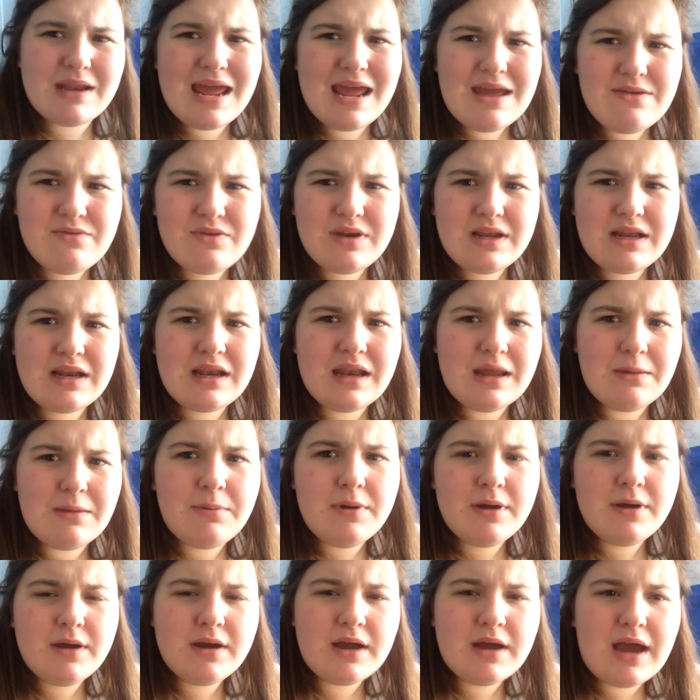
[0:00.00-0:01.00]
Every clip
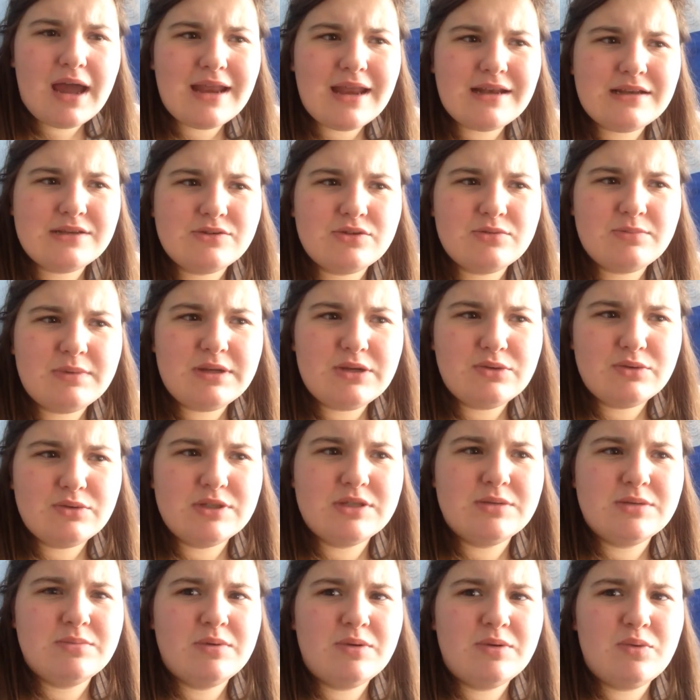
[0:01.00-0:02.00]
ends with me doing
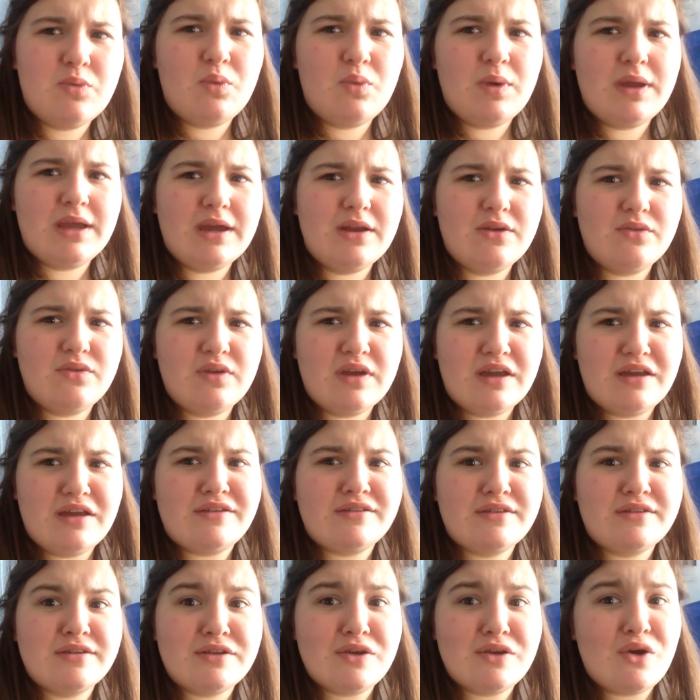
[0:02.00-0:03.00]
something weird face.
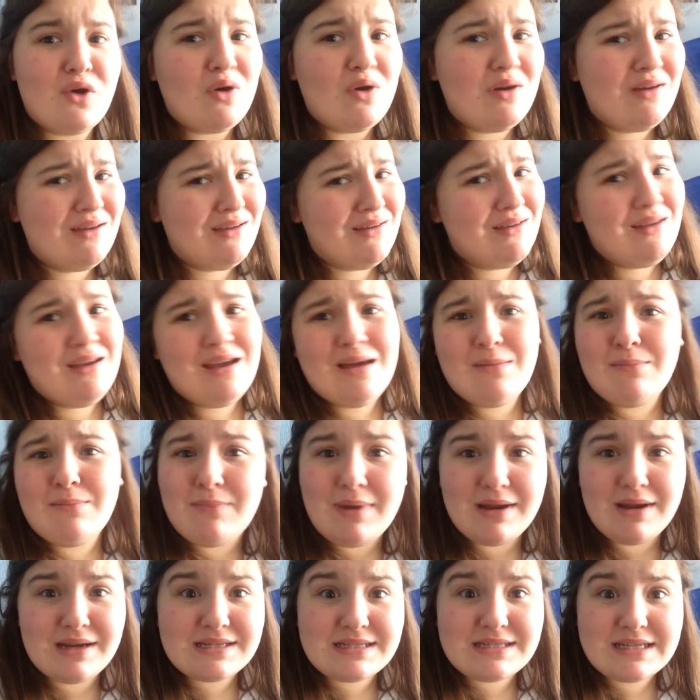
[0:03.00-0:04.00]
So,
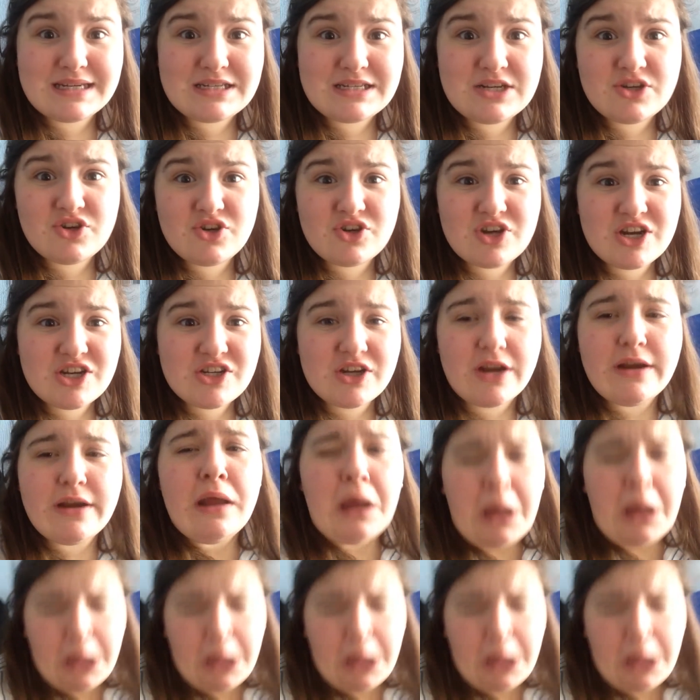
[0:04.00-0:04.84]
better stick to tradition.